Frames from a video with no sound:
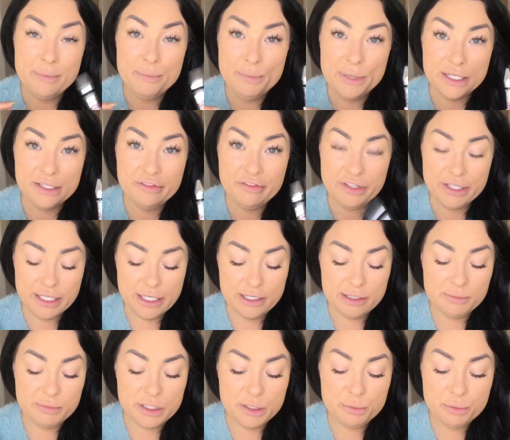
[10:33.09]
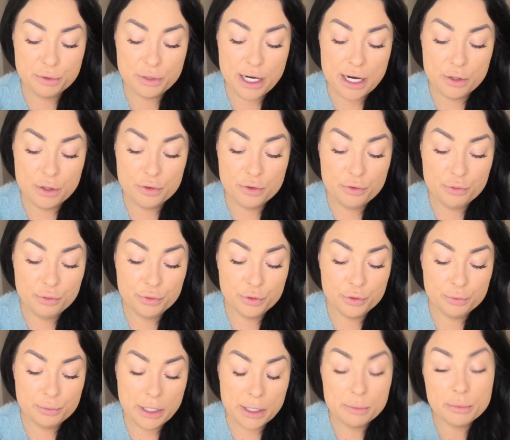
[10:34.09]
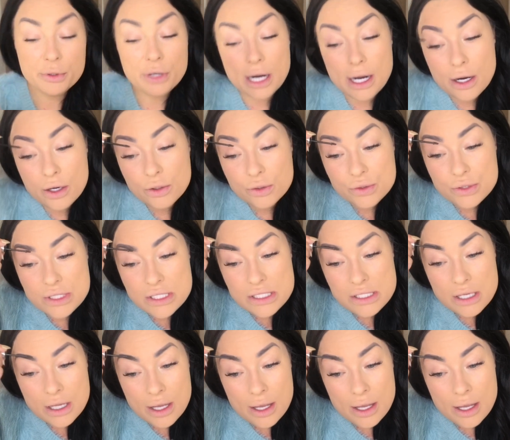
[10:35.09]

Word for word: Benefit Gimme Brow through my brows